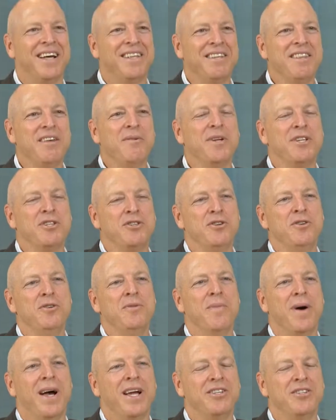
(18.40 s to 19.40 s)
I think there were two
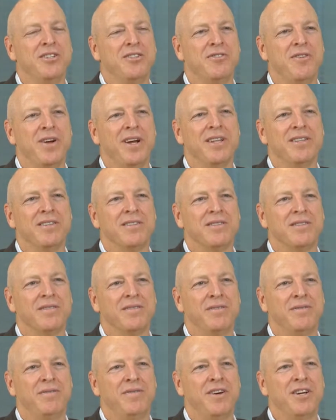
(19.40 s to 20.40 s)
major trends.
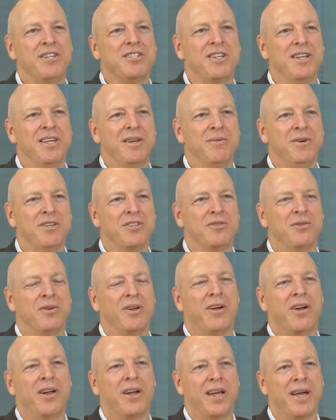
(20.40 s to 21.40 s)
Firstly, we saw a
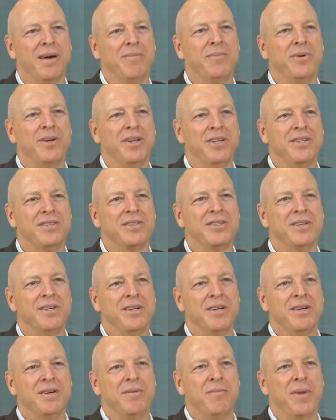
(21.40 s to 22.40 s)
lot of companies
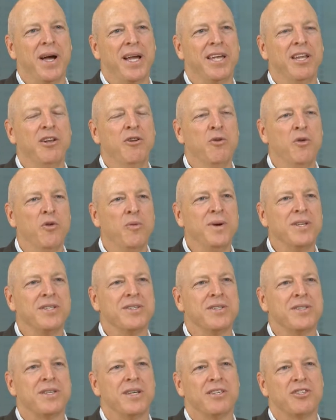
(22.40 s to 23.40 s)
make
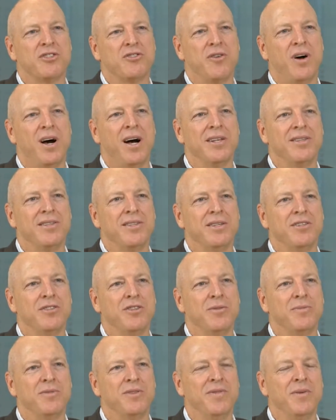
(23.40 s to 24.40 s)
enormous strides in
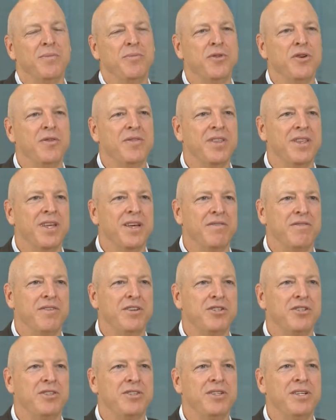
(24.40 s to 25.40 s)
terms of improving their
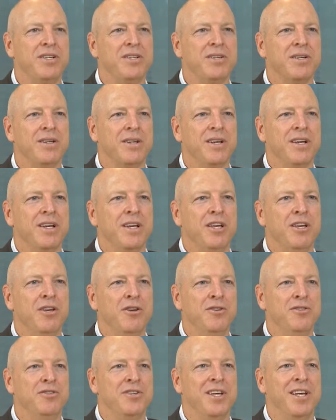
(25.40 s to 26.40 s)
efficiencies
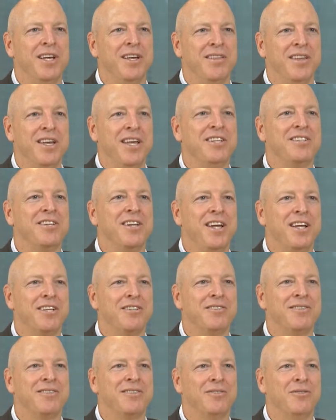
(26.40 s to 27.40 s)
using the
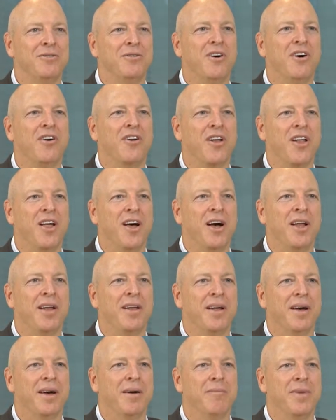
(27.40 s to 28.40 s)
internet or
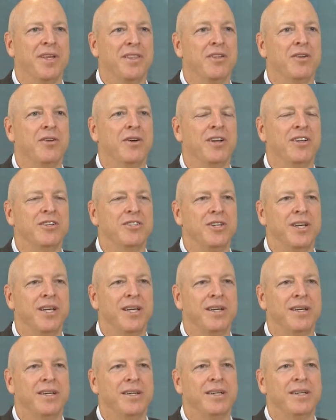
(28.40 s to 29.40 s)
online methodology.
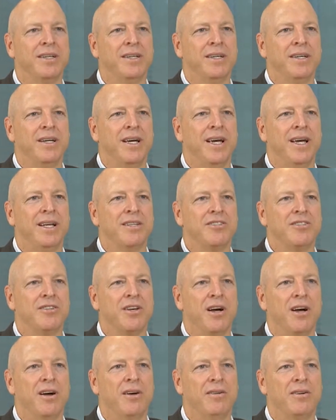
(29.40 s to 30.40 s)
And
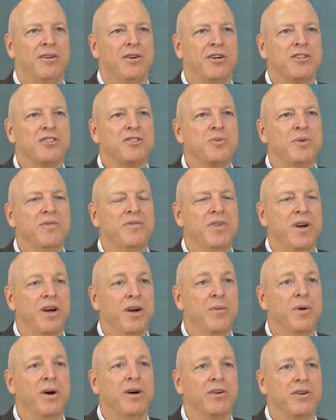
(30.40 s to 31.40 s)
so costs were
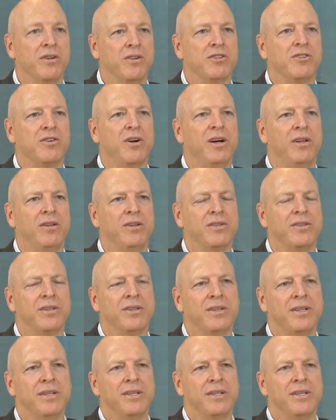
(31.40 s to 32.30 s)
very well controlled.